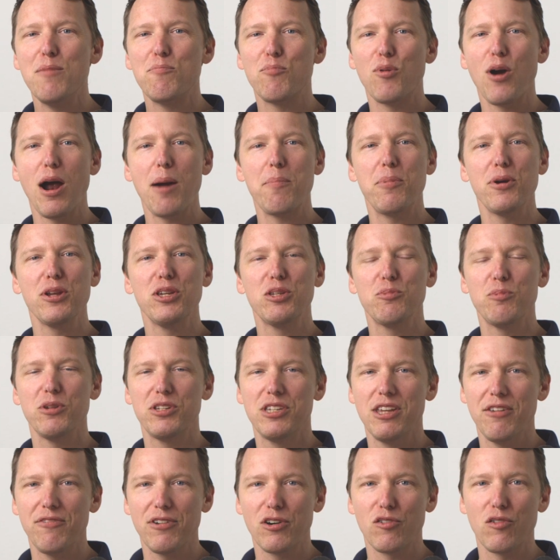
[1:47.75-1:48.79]

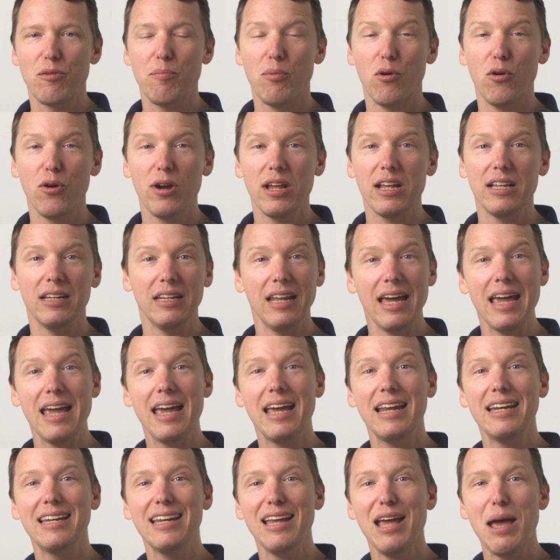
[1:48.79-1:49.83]
property-specific reporting,
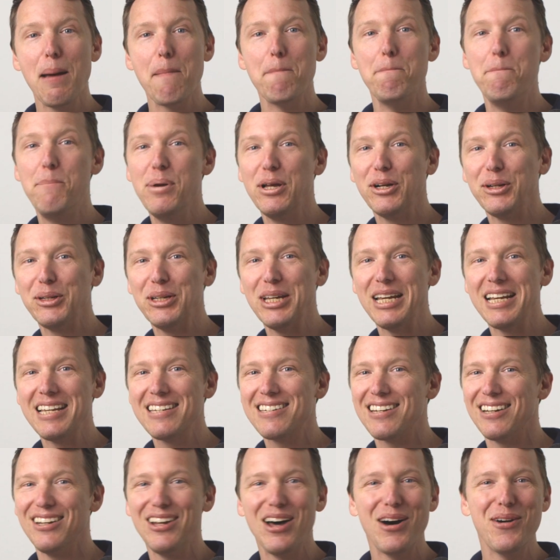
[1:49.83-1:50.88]
land,
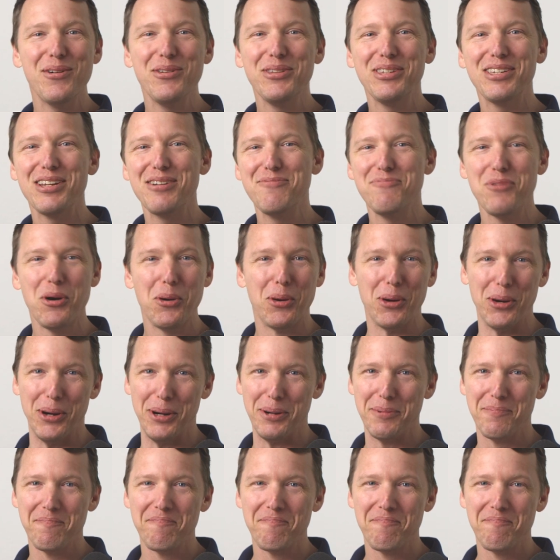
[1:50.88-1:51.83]
buildings, loans, and more.